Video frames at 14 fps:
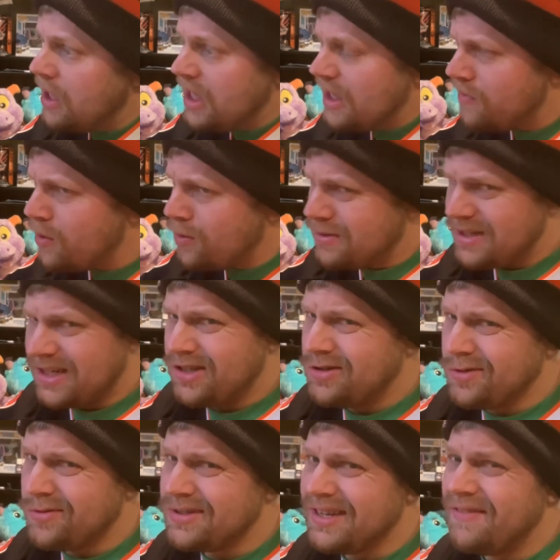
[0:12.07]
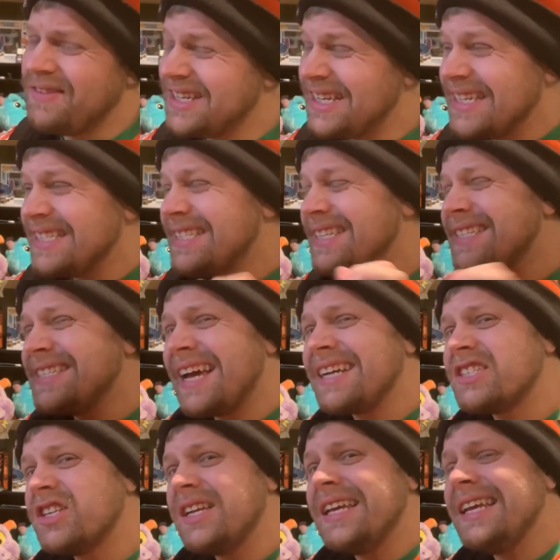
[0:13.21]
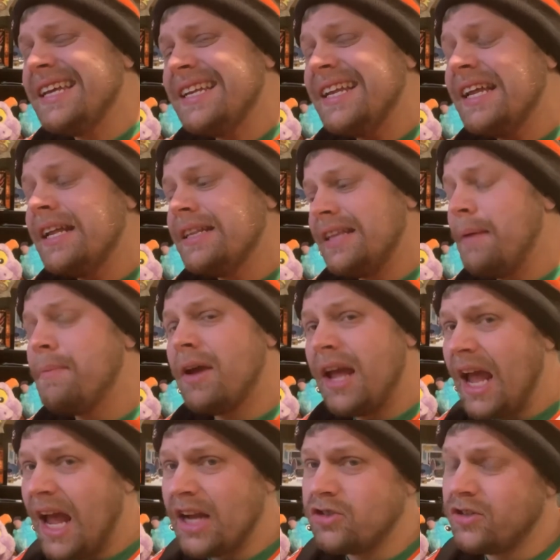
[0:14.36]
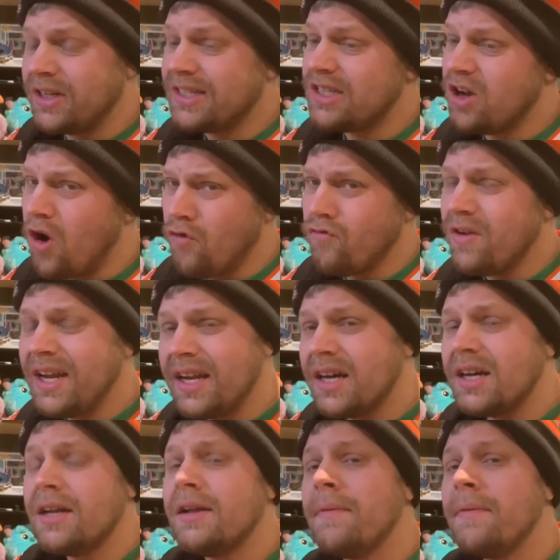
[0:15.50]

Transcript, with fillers: If you don't know what Section 207 is, the section in Danbury Hat Tricks Arena,